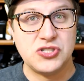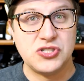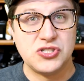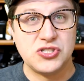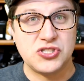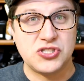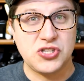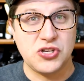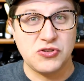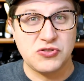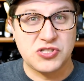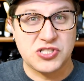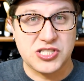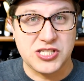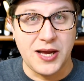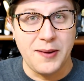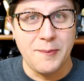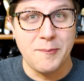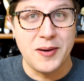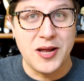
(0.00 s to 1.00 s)
So
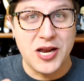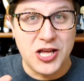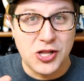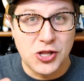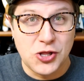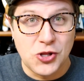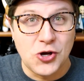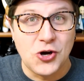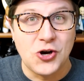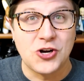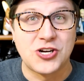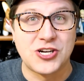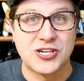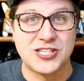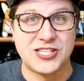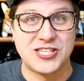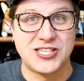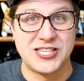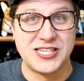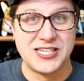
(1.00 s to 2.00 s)
somebody
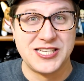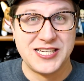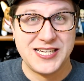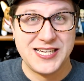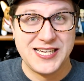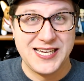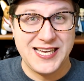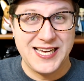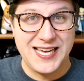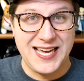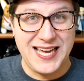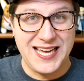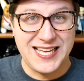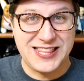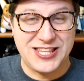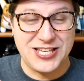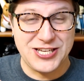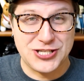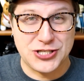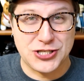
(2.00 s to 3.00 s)
looked
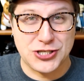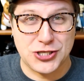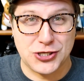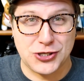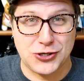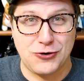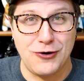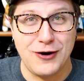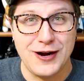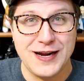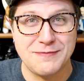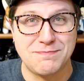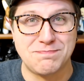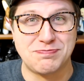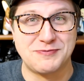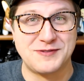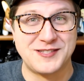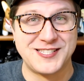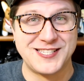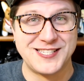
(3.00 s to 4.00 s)
at this
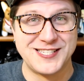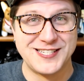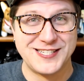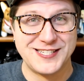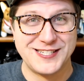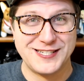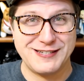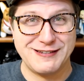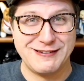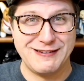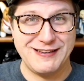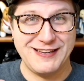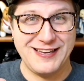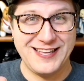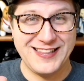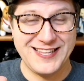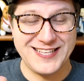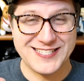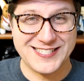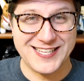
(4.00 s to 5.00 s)
script
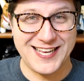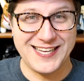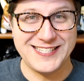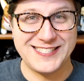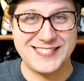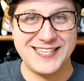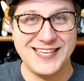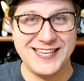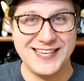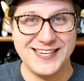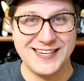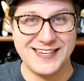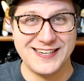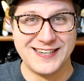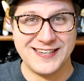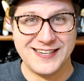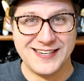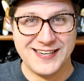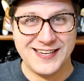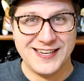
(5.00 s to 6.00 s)
and this
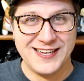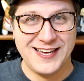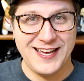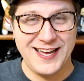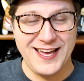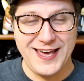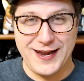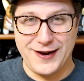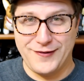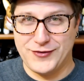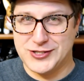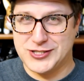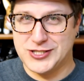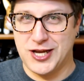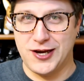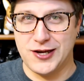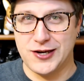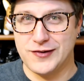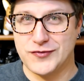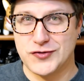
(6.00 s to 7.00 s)
idea and of a
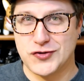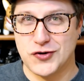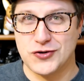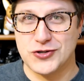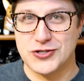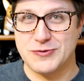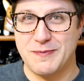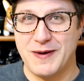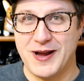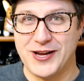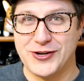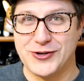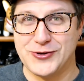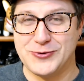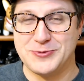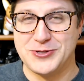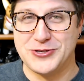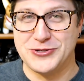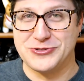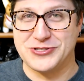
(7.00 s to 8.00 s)
ton of George Michael
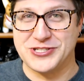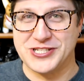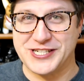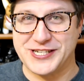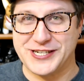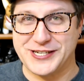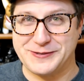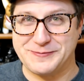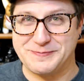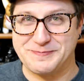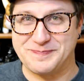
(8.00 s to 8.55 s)
music